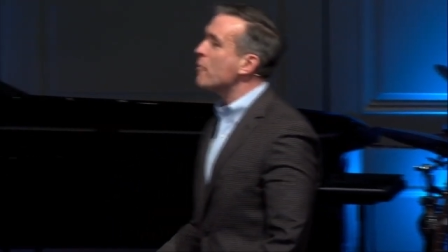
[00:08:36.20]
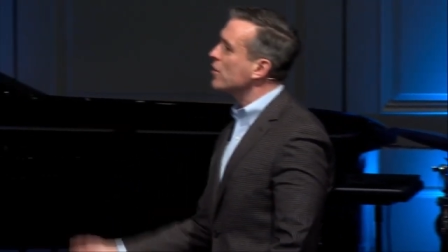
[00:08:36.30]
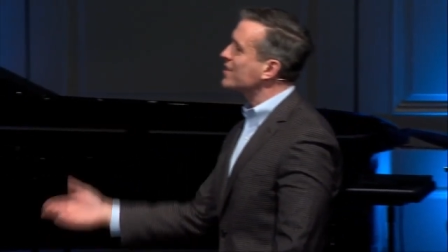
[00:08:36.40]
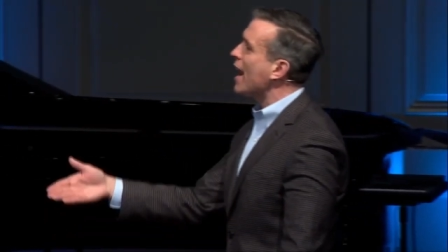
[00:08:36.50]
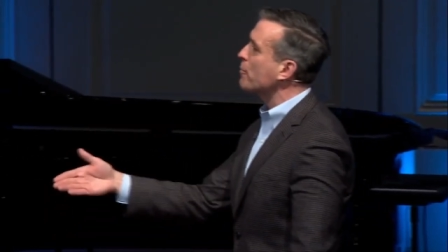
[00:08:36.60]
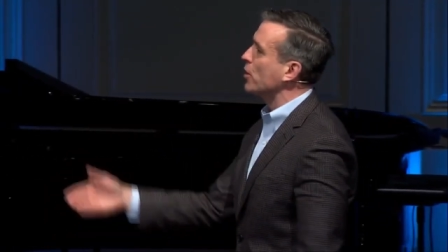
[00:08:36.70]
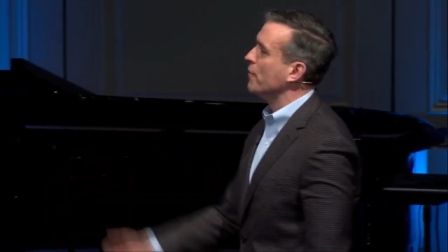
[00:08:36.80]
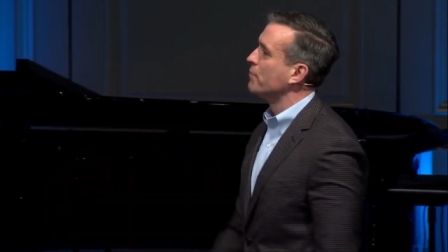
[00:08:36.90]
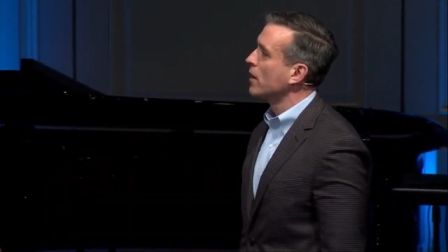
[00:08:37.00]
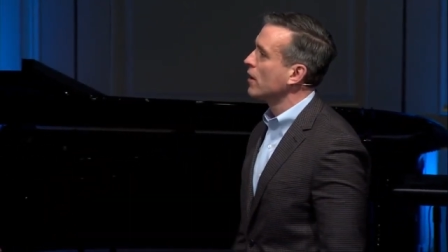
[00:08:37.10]
Well, I want to top
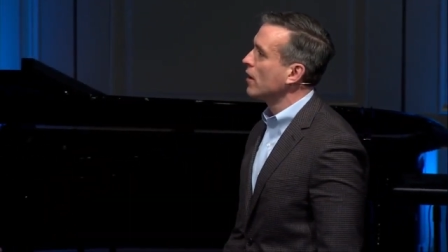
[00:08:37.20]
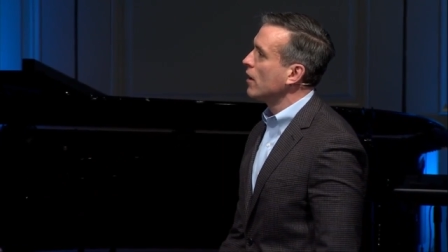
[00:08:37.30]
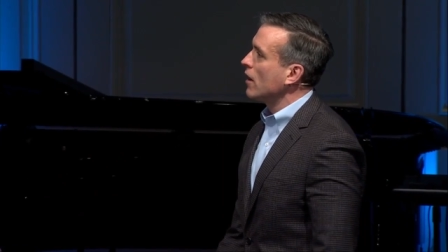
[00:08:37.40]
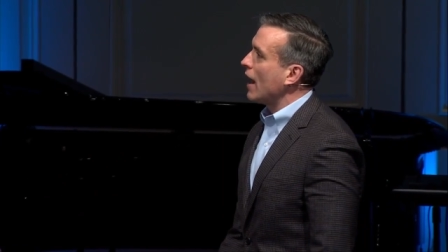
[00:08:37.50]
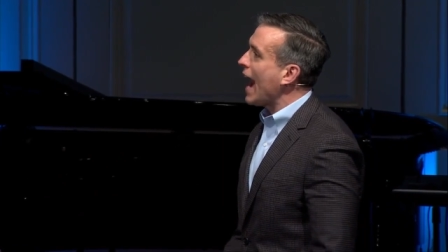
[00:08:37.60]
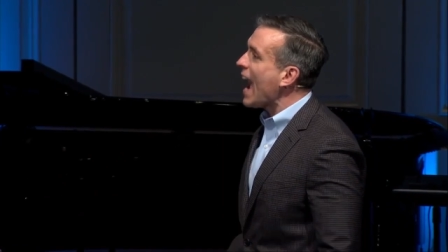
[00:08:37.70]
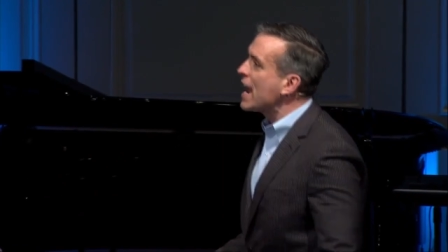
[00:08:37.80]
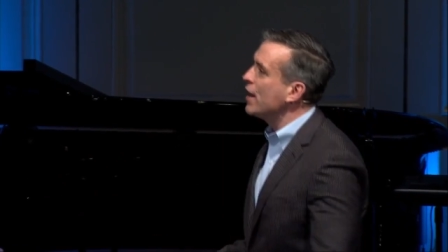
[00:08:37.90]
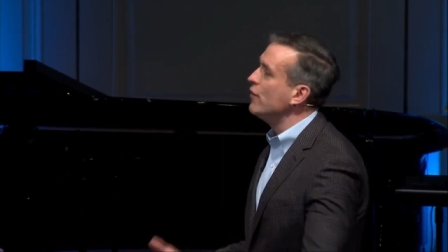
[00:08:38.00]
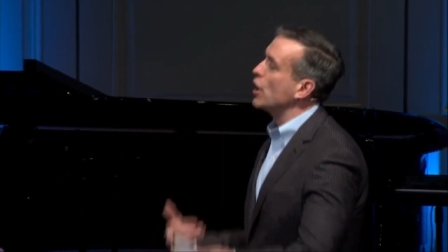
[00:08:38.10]
you. I
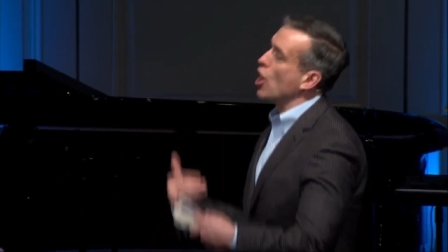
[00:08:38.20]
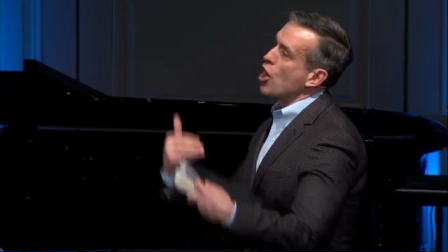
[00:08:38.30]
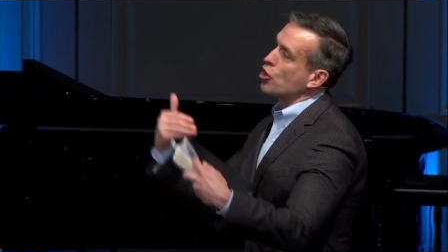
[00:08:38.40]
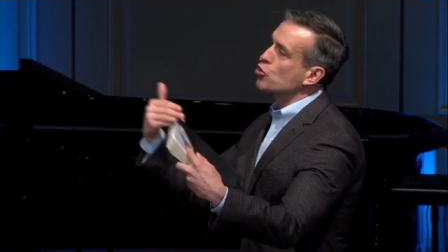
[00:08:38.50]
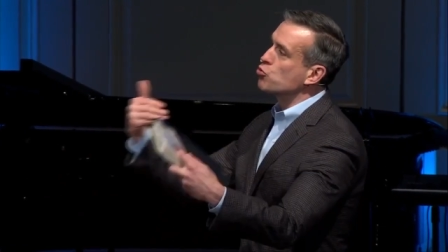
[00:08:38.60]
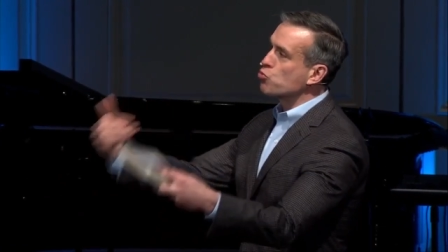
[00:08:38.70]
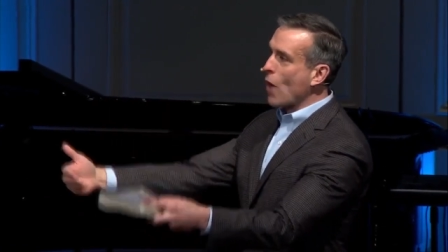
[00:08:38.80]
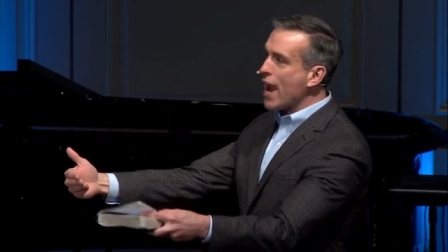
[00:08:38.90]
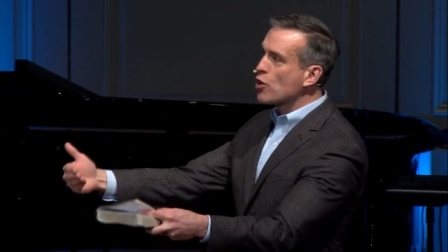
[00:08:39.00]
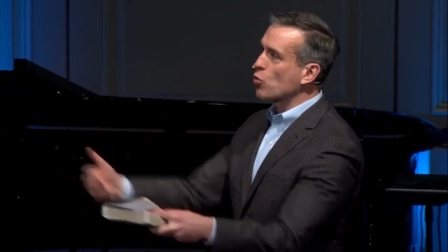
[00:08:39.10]
had even a
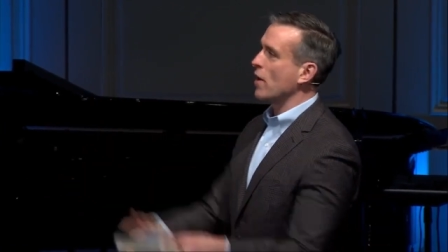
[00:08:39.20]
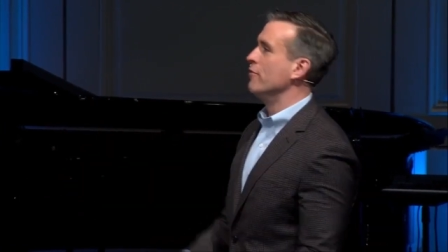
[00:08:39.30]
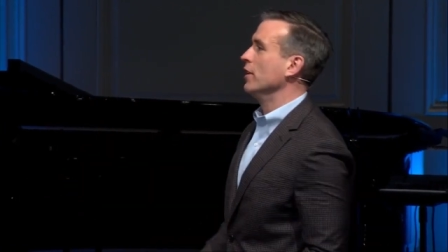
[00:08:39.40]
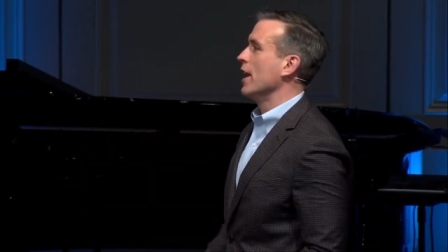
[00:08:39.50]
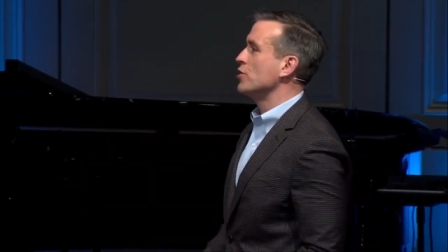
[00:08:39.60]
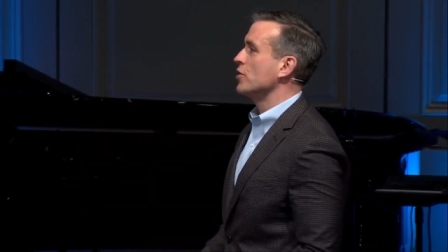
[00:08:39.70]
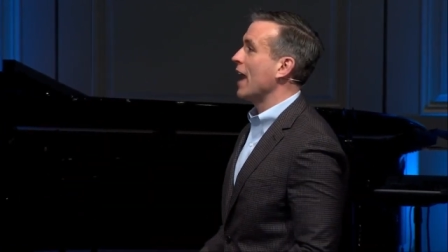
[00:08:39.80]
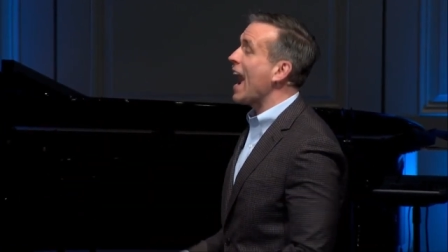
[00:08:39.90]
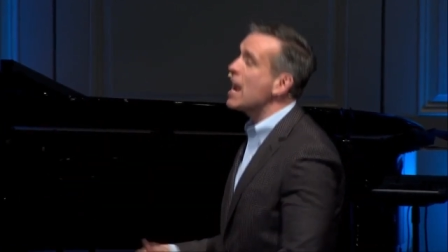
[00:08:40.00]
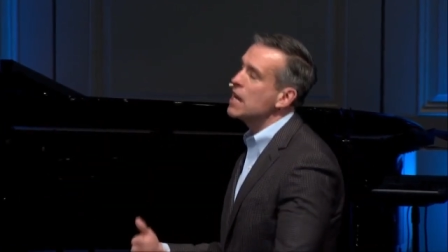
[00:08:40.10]
greater
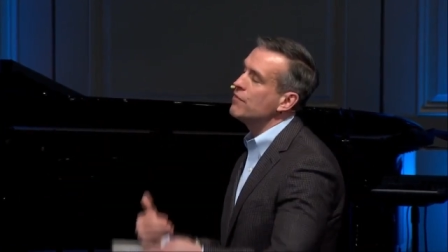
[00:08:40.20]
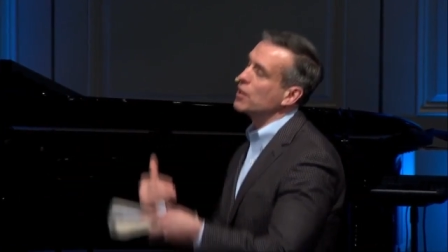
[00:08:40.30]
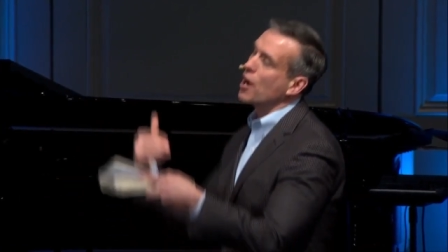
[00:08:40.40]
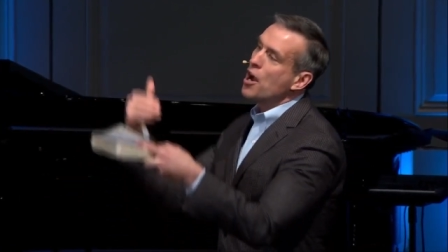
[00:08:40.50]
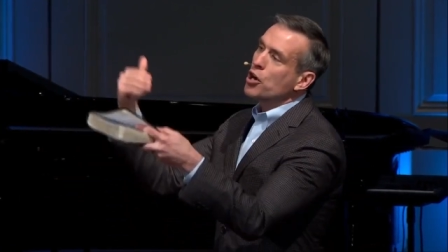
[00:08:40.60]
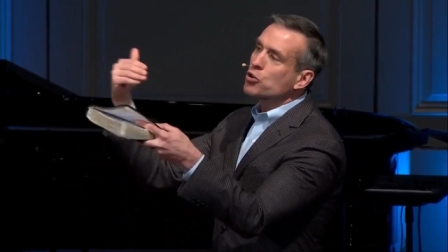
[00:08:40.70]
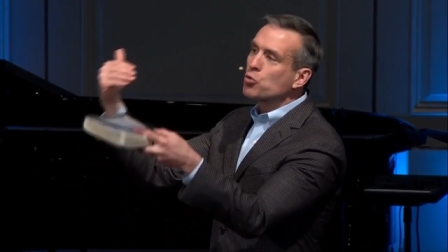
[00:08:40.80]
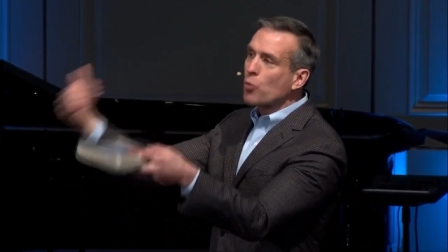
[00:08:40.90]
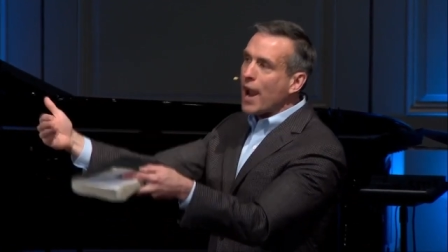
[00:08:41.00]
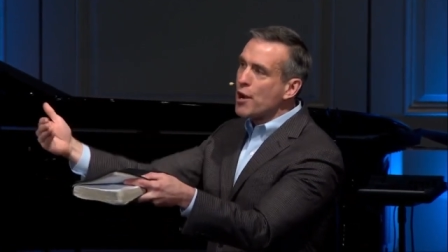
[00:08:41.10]
revelation. I had even a
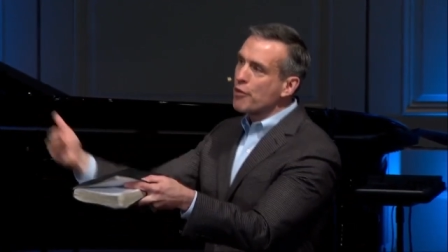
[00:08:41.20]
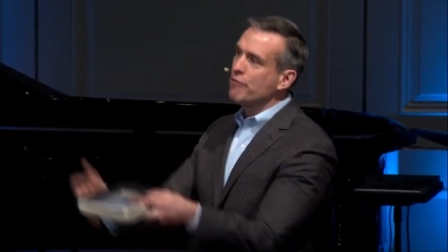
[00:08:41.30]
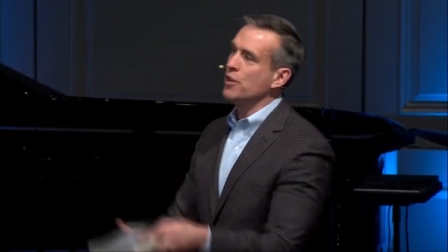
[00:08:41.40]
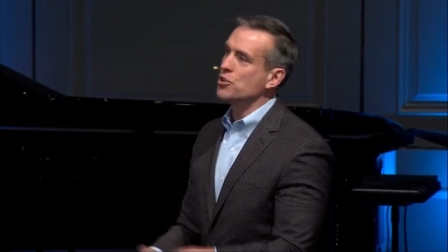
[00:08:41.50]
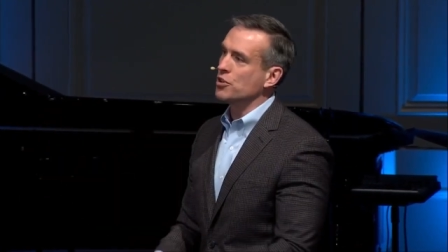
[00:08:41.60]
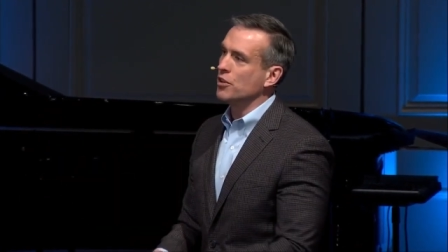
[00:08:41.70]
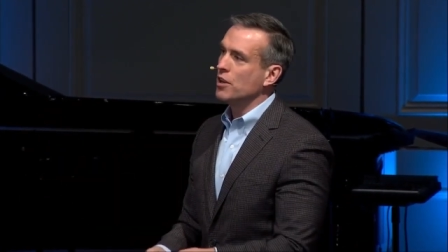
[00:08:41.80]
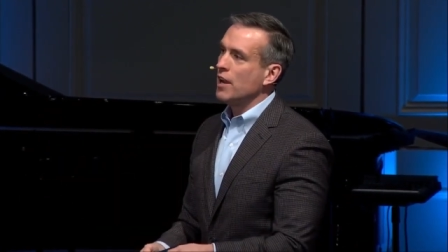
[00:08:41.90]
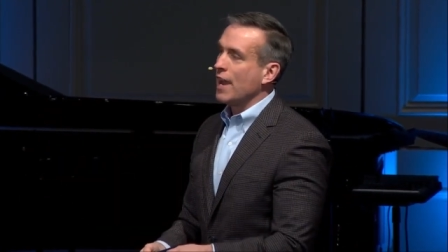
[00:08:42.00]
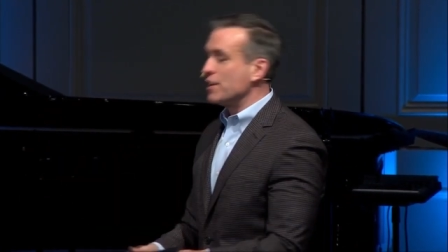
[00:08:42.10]
greater vision.
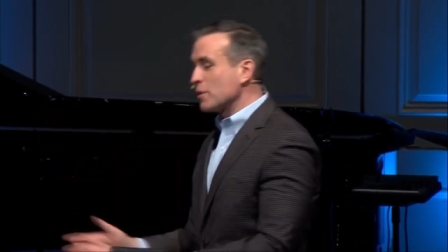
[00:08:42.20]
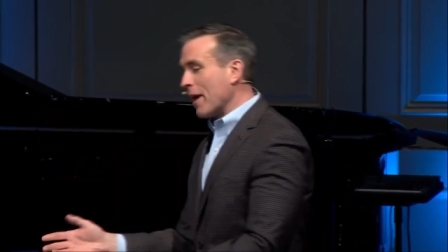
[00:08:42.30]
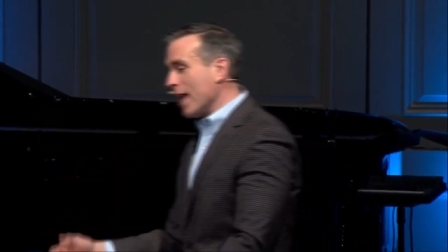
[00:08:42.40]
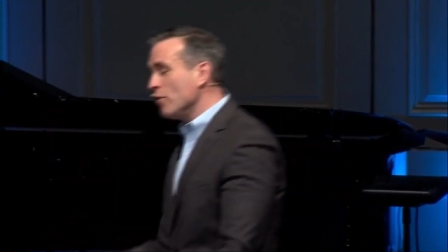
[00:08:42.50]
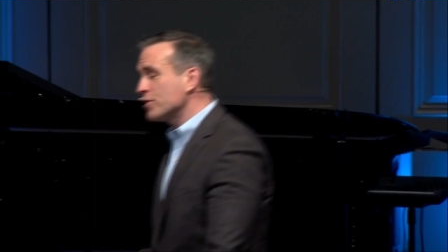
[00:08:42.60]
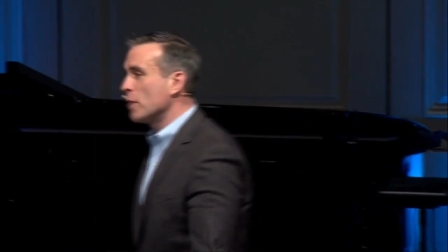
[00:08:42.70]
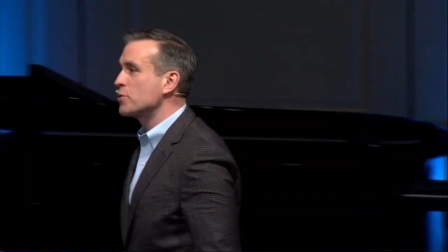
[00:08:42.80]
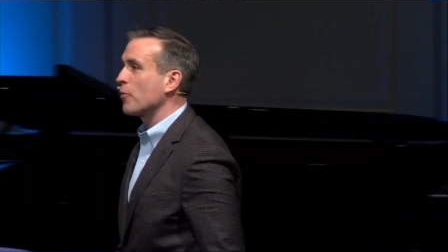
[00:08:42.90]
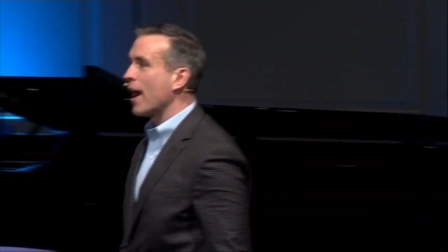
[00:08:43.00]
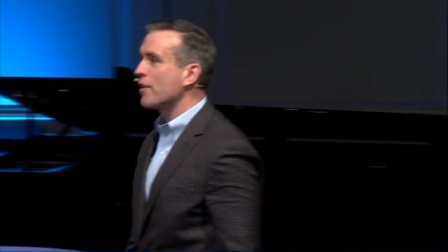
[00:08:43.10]
And then somebody else
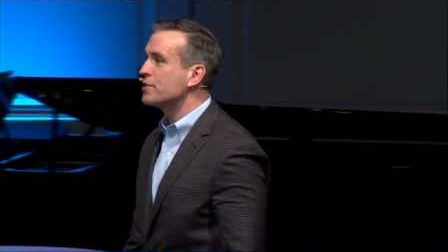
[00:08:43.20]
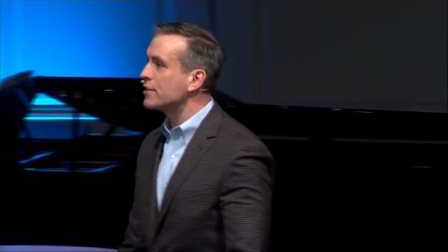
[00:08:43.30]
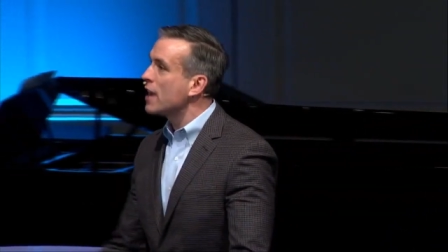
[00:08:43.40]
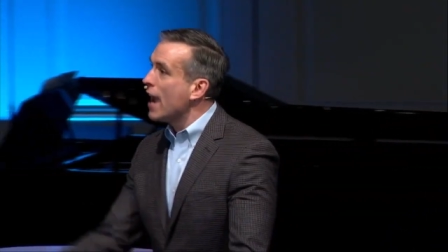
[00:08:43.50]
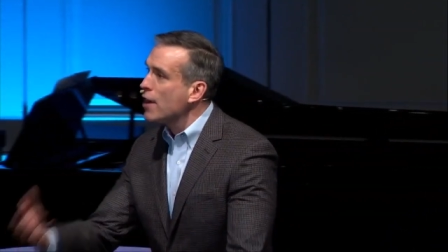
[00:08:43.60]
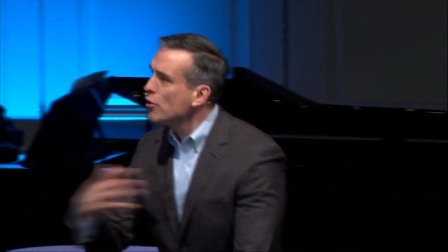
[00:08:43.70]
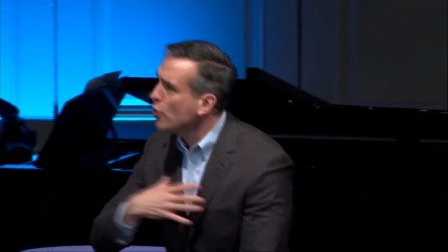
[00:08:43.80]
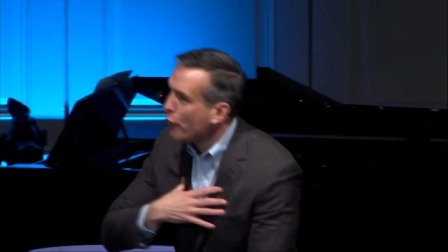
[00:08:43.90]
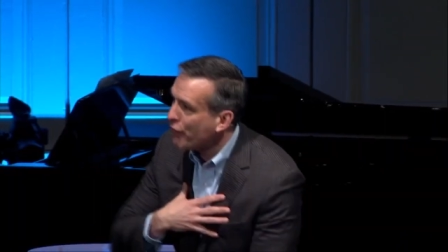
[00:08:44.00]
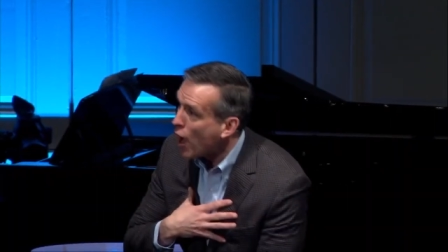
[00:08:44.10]
comes around and says, Hey, no,
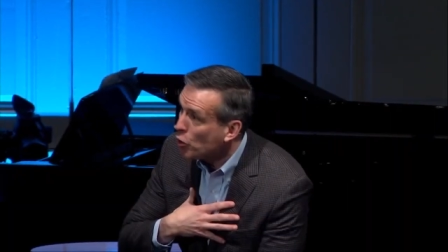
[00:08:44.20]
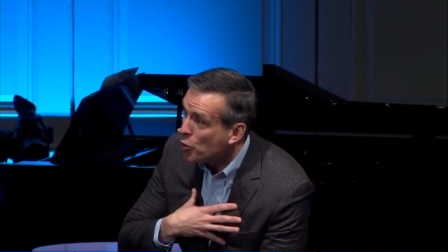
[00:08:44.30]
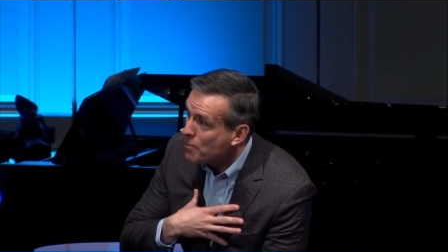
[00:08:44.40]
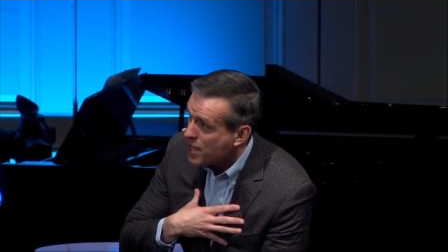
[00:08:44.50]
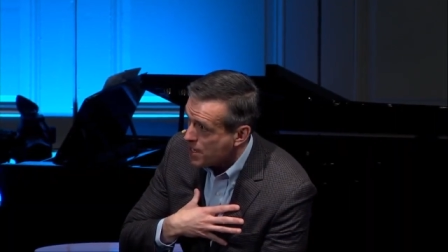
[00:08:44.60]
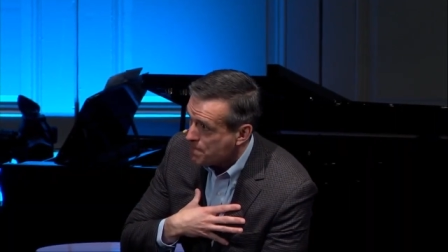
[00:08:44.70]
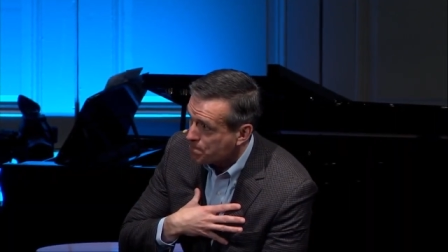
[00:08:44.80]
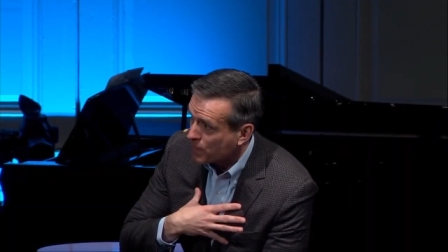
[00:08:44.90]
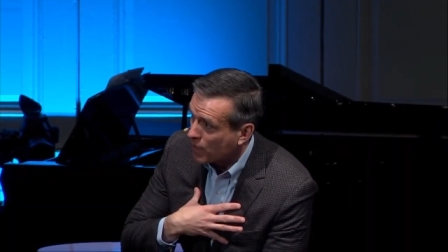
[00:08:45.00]
no, follow me.